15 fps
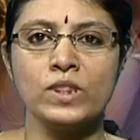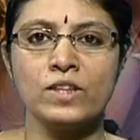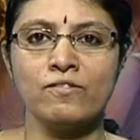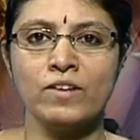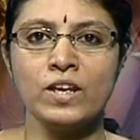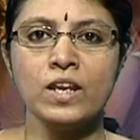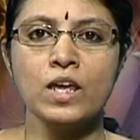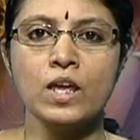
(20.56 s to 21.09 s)
a
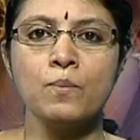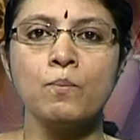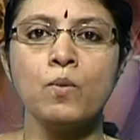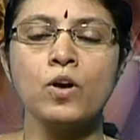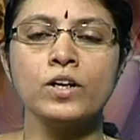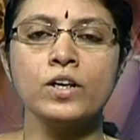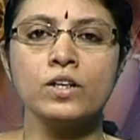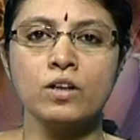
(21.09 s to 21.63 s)
very
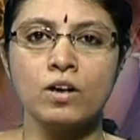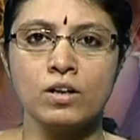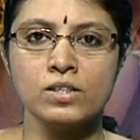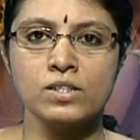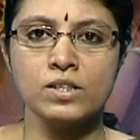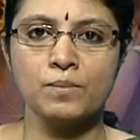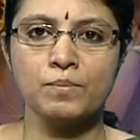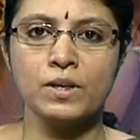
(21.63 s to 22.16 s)
important
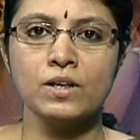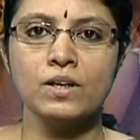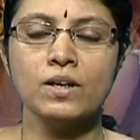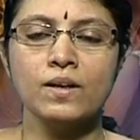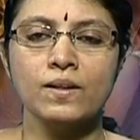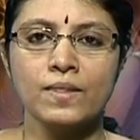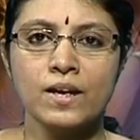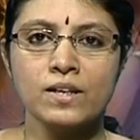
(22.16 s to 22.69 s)
concept,
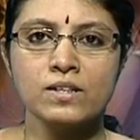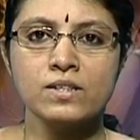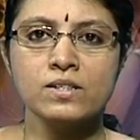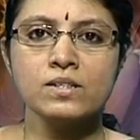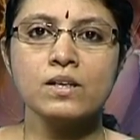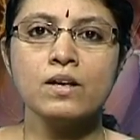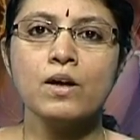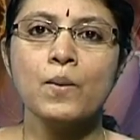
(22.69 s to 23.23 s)
that is
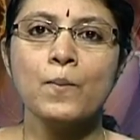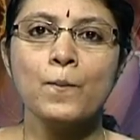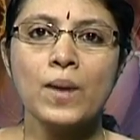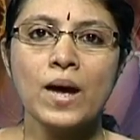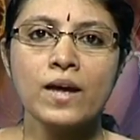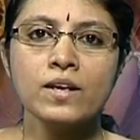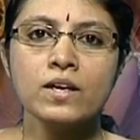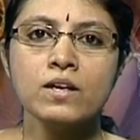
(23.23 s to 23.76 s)

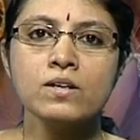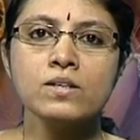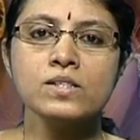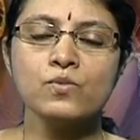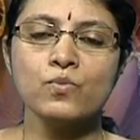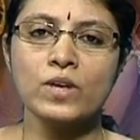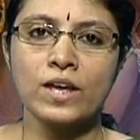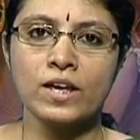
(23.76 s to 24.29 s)
barriers
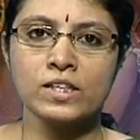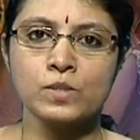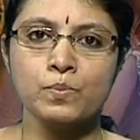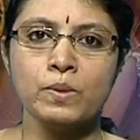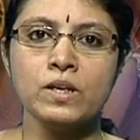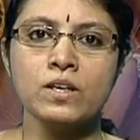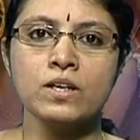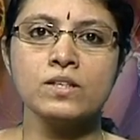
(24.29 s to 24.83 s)
we
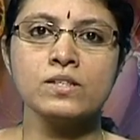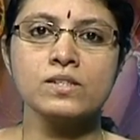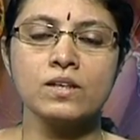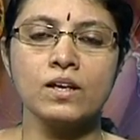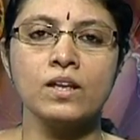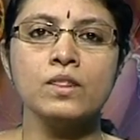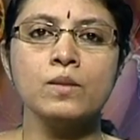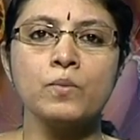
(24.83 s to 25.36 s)
experience
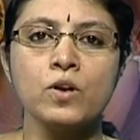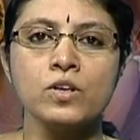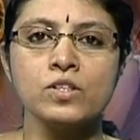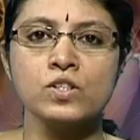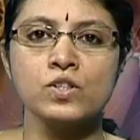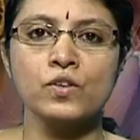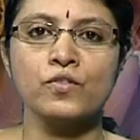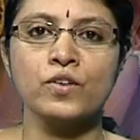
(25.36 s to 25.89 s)
in the
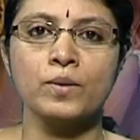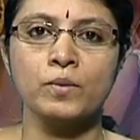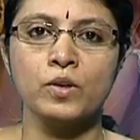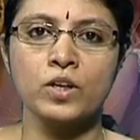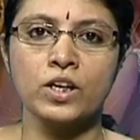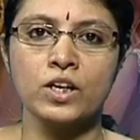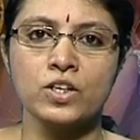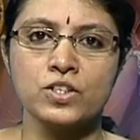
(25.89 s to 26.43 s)
process of
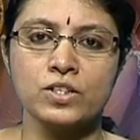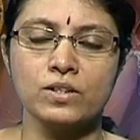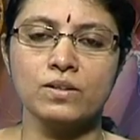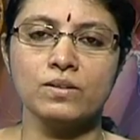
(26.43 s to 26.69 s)
communication.